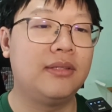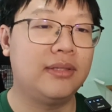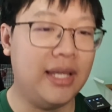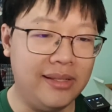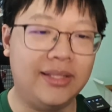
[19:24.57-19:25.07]

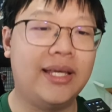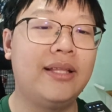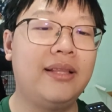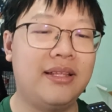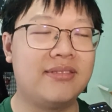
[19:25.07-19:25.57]
Then
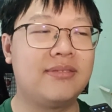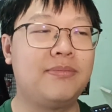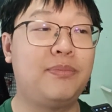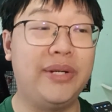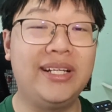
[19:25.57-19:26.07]
again, let's
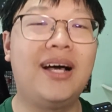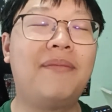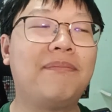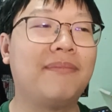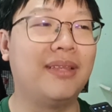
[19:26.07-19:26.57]
bring
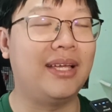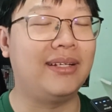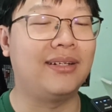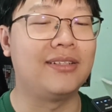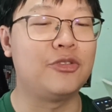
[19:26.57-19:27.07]
up like
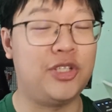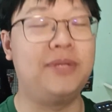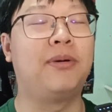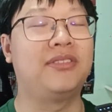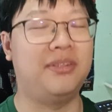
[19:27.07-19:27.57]

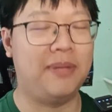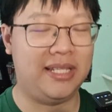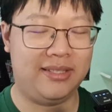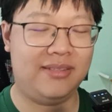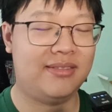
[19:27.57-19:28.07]
3
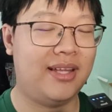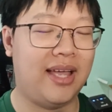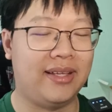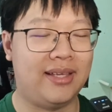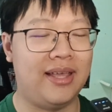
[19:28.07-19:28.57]
possibilities that
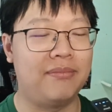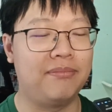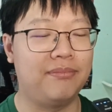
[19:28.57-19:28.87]
I can